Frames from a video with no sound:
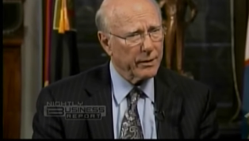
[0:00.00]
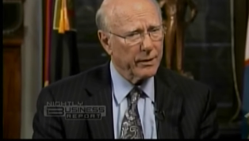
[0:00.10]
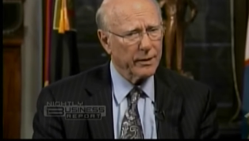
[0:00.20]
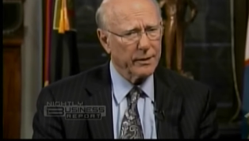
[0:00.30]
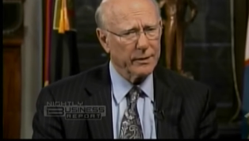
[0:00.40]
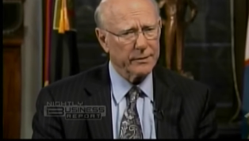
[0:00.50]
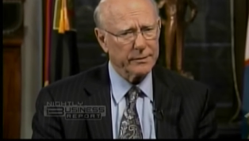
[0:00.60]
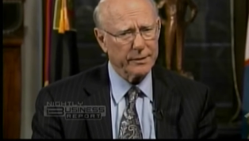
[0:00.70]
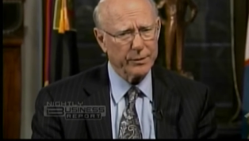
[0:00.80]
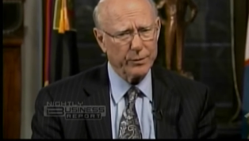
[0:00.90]

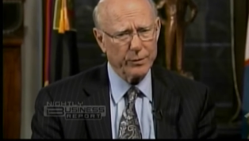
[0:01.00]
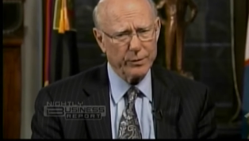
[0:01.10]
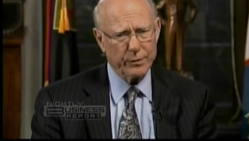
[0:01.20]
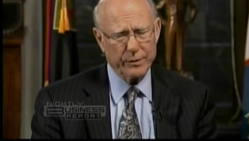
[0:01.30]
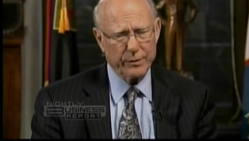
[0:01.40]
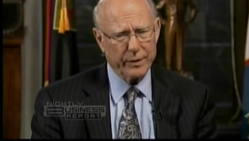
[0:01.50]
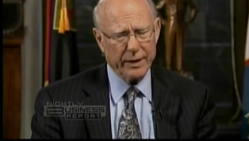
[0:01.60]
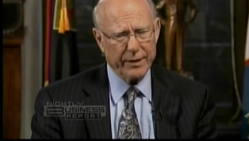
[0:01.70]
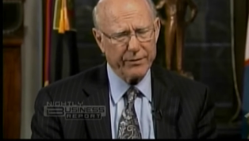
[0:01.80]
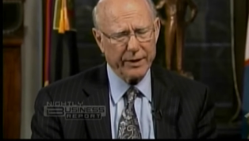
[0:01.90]

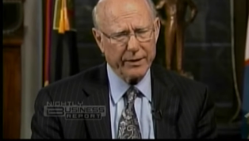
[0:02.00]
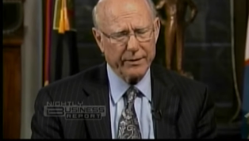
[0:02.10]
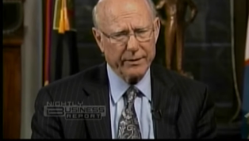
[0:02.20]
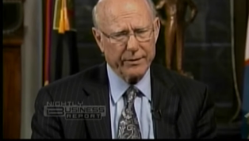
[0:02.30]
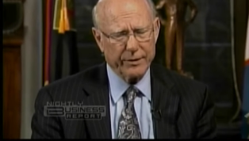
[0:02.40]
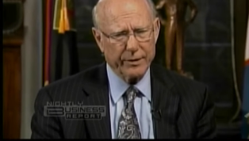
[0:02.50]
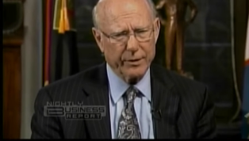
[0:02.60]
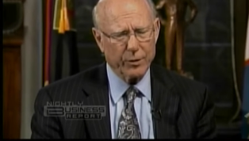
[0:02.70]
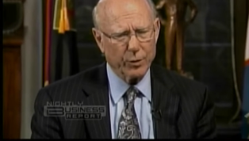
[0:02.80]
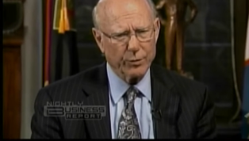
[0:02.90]
I think there
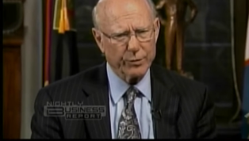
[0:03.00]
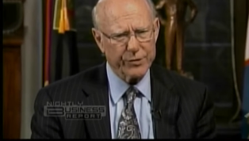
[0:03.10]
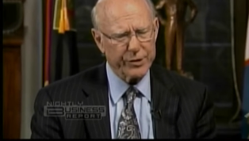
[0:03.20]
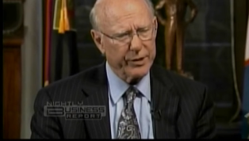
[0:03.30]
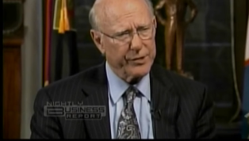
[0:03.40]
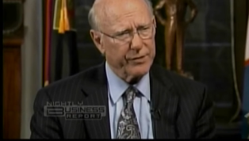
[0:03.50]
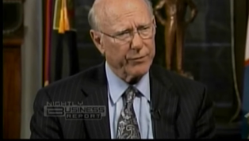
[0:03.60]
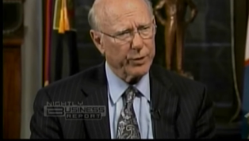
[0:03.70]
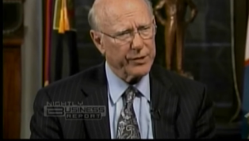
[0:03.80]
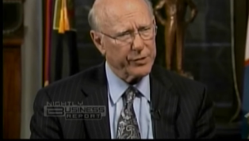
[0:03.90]
are a whole series of
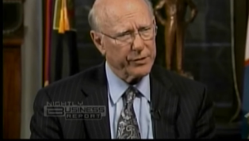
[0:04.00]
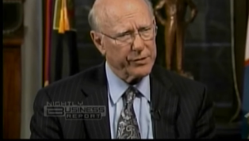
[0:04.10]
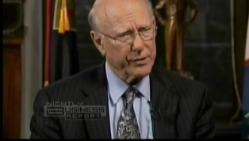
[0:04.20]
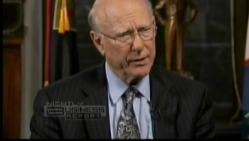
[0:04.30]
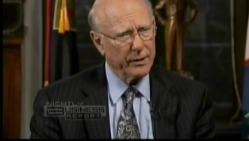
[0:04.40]
questions,